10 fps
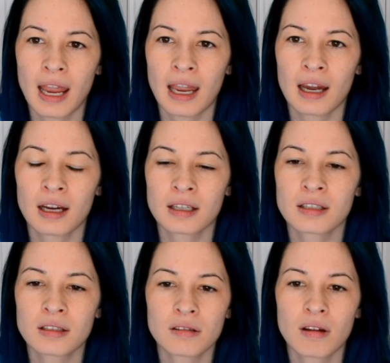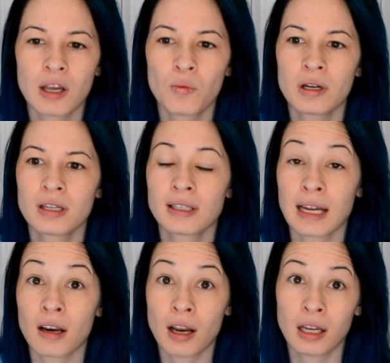and it was
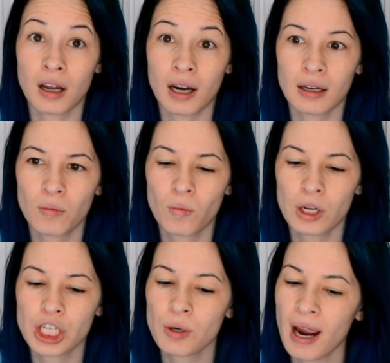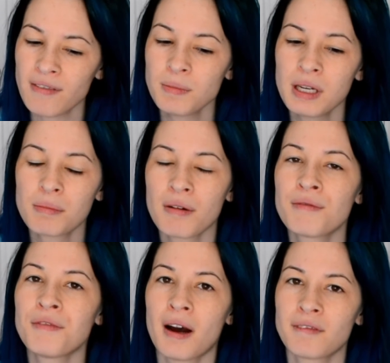at 99, which you have to be
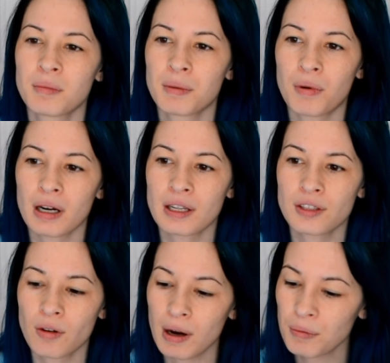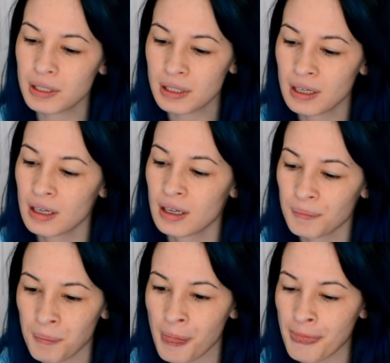above 5 to be pregnant. So I was,
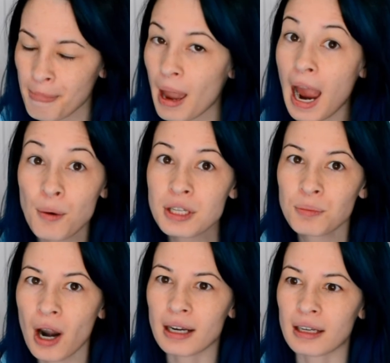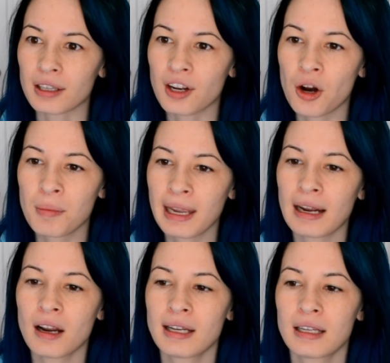I was pregnant, you know, being
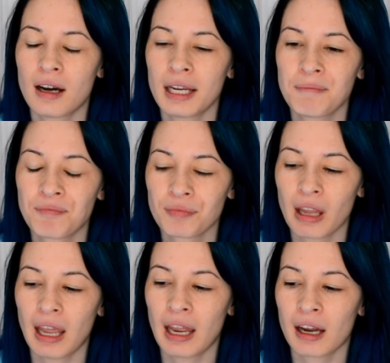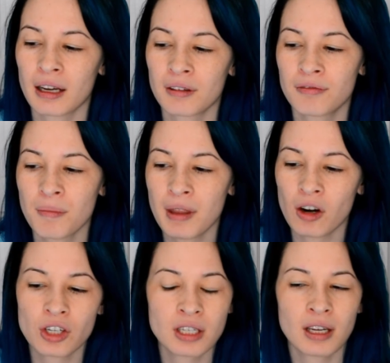at 99. And from
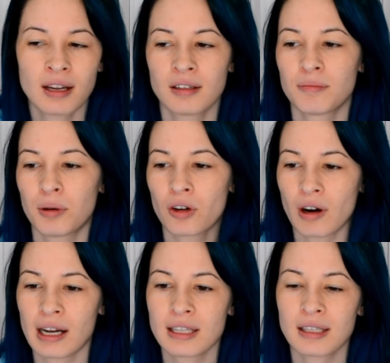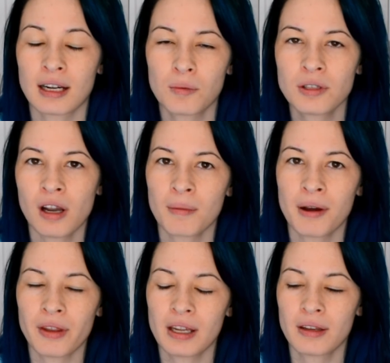there just kind of progressed and I will talk
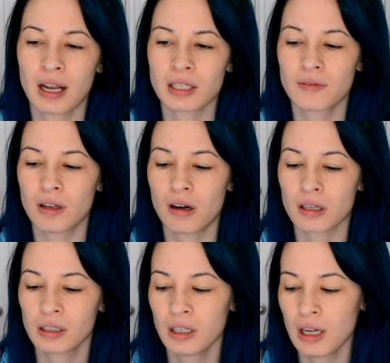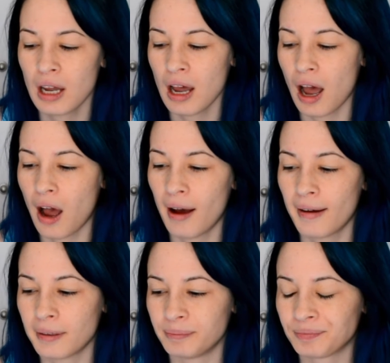about that in the next vlog. Um,